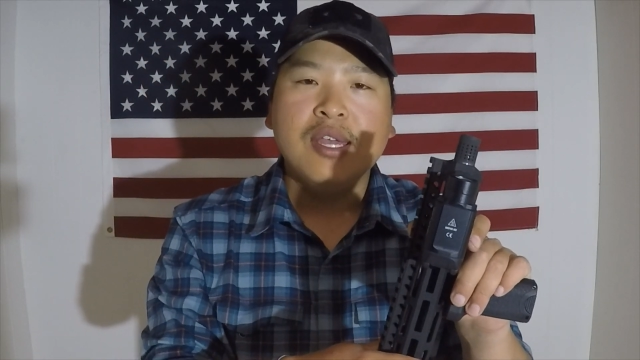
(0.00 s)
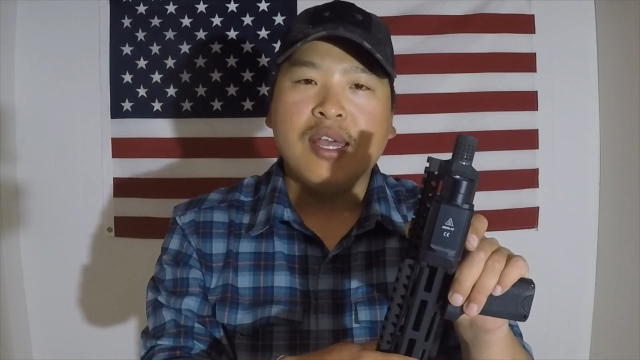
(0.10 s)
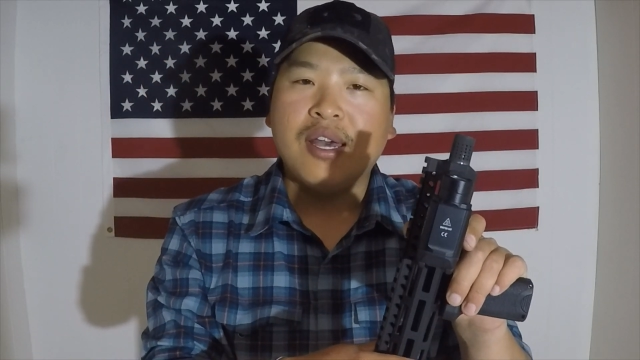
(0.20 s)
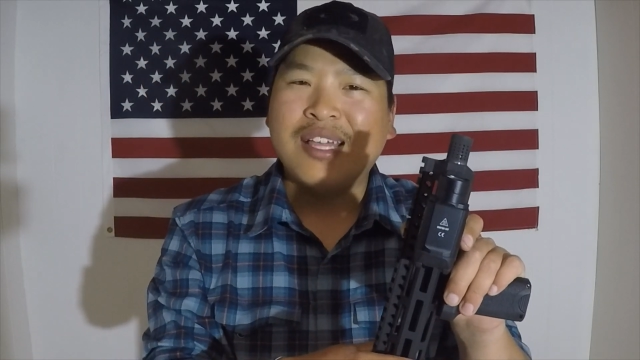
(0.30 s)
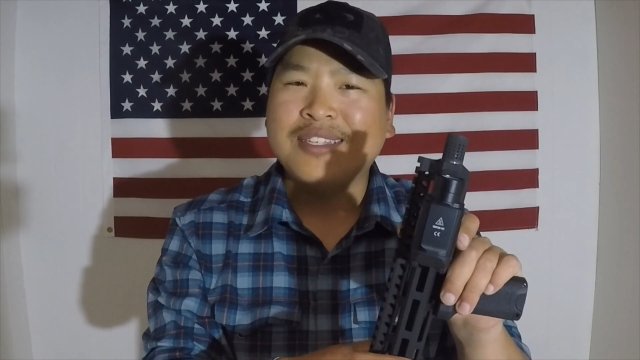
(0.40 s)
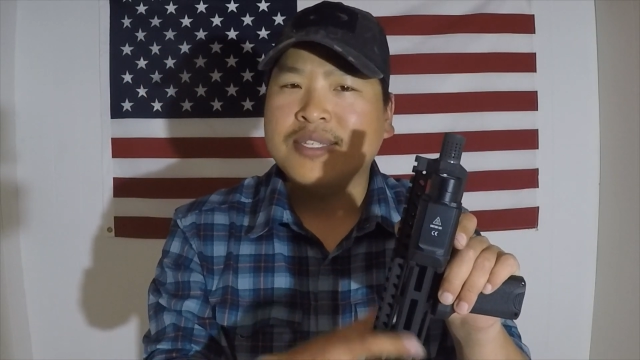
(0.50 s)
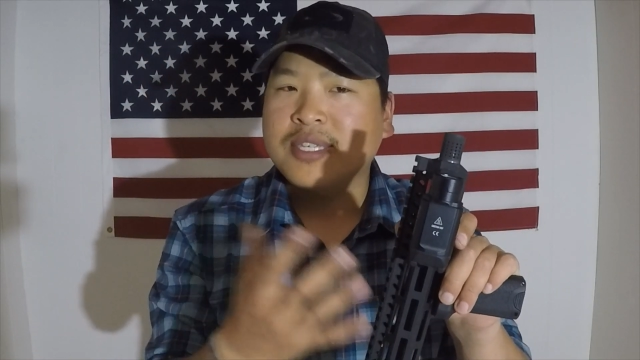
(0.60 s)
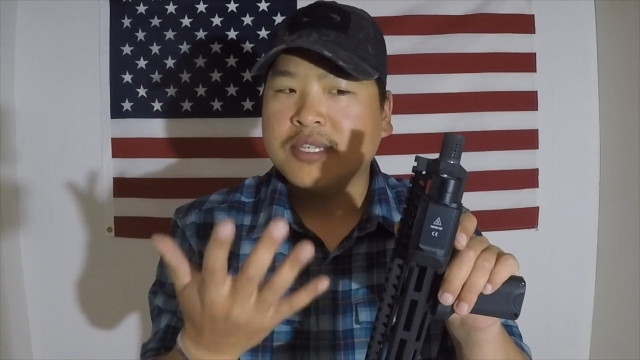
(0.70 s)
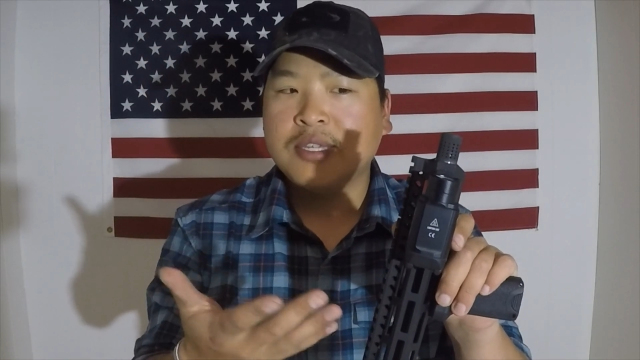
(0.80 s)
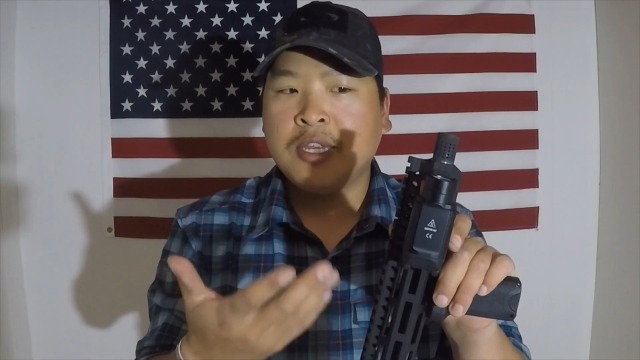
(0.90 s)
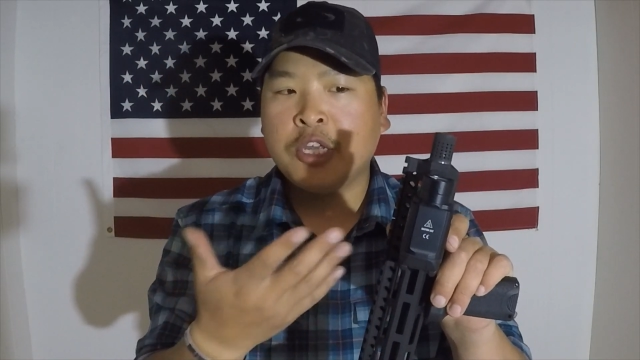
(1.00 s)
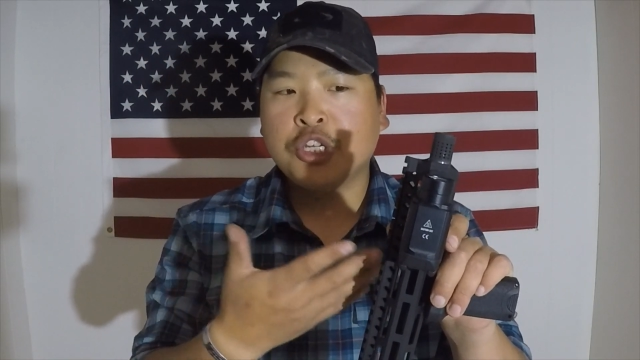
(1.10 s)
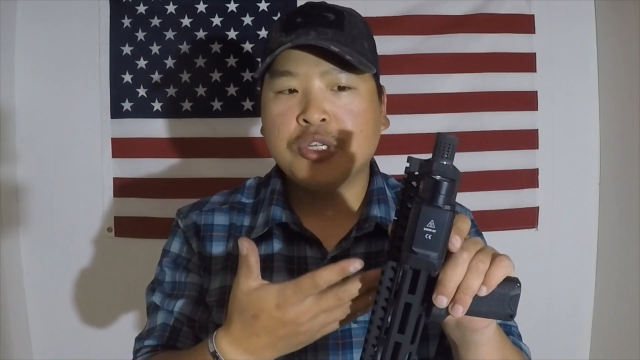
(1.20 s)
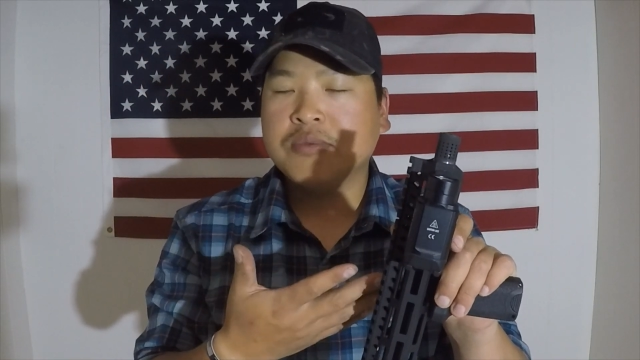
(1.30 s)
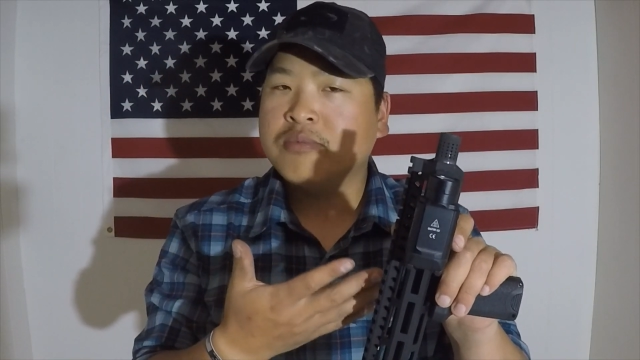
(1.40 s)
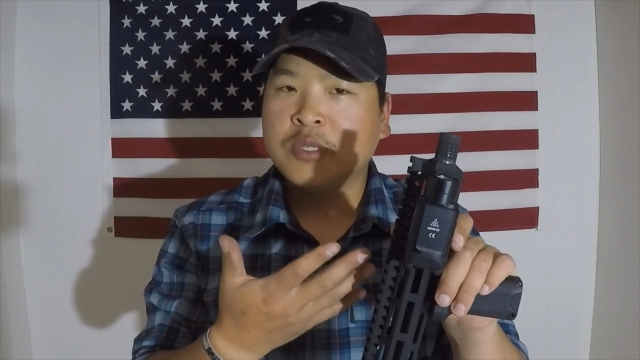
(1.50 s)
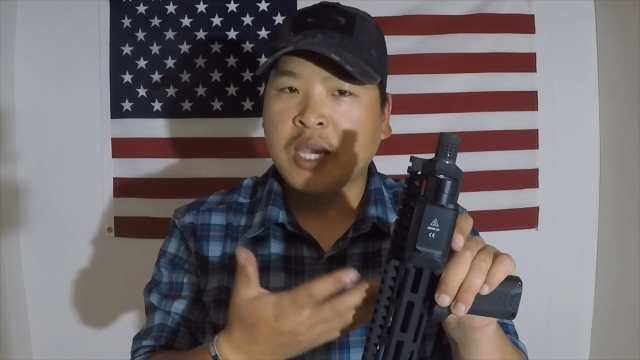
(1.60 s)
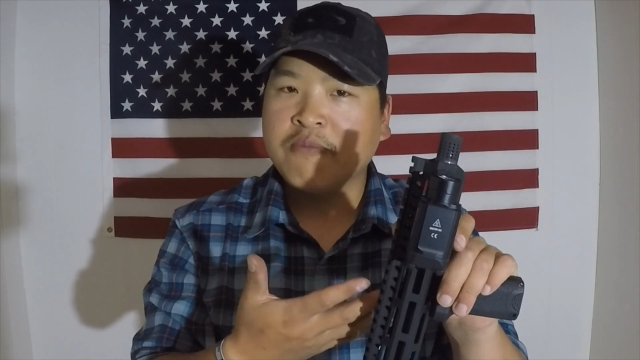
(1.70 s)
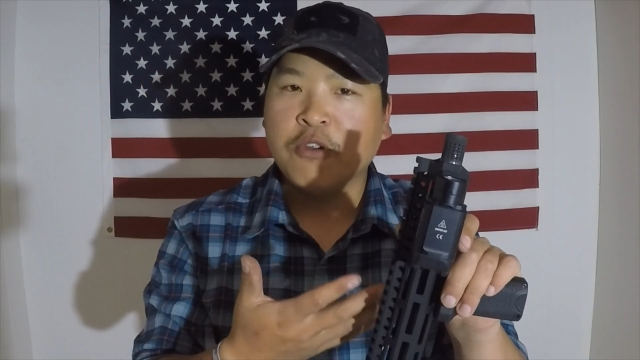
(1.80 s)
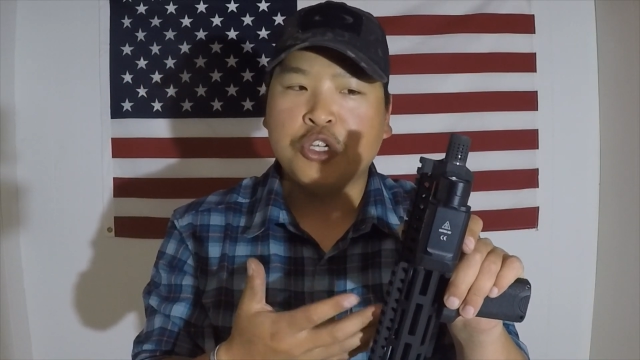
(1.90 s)
That's a 16-inch,
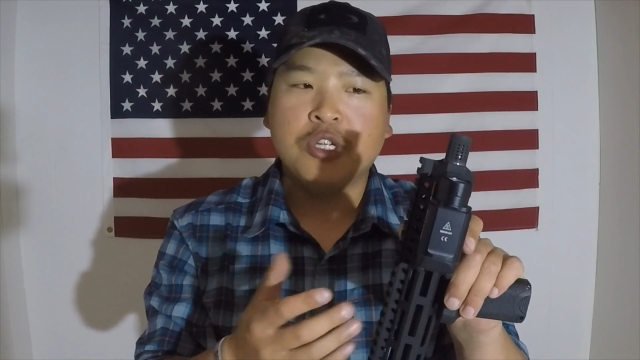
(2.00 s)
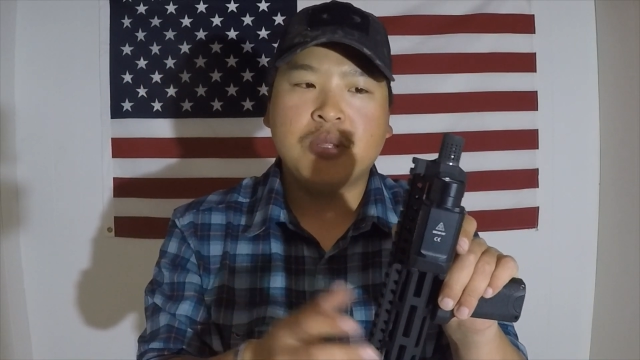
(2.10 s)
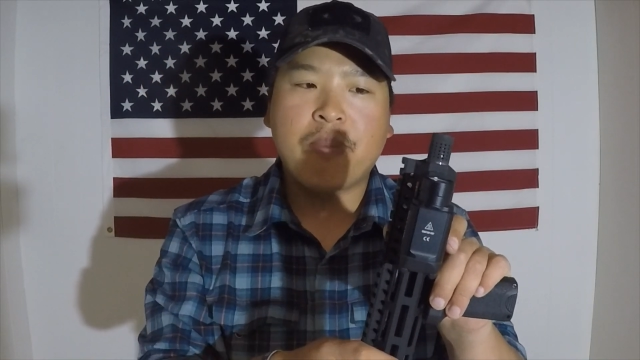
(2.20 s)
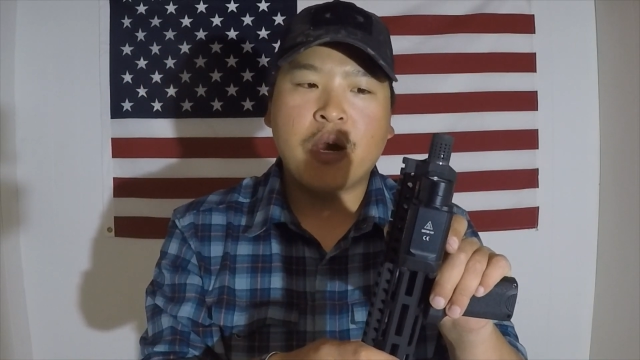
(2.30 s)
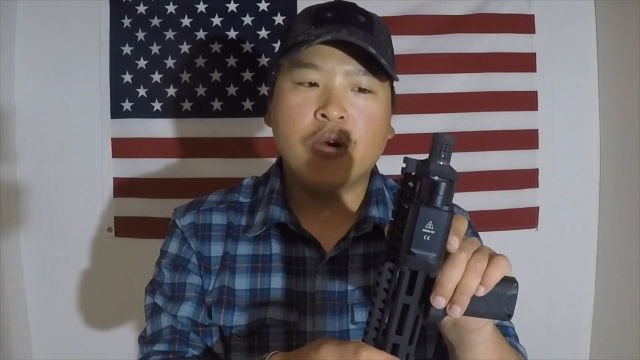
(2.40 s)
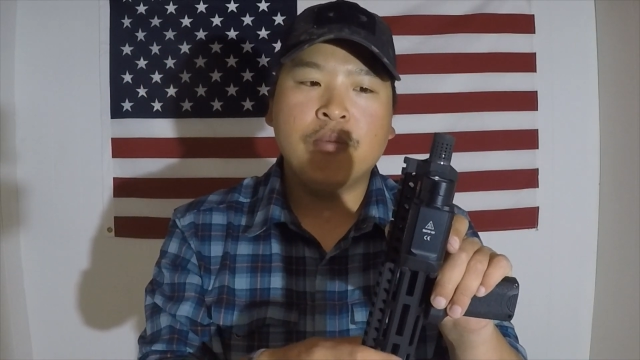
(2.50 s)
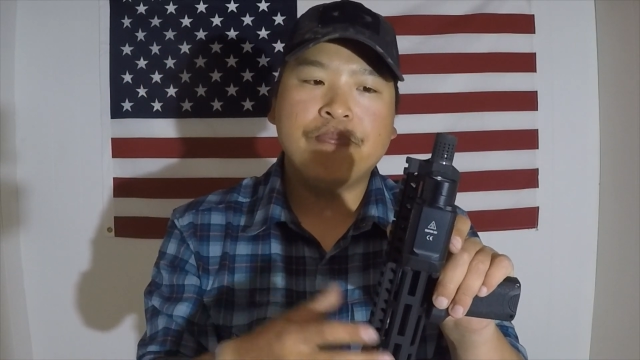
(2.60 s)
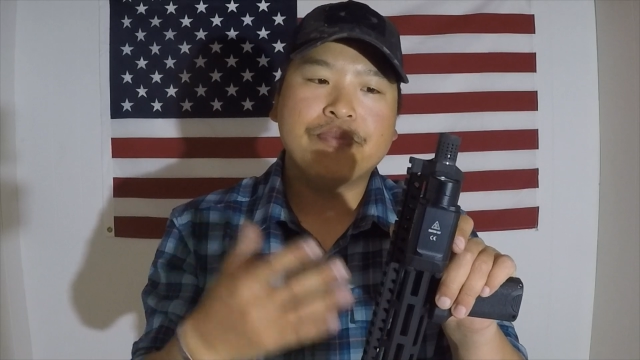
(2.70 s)
same version of the barrel.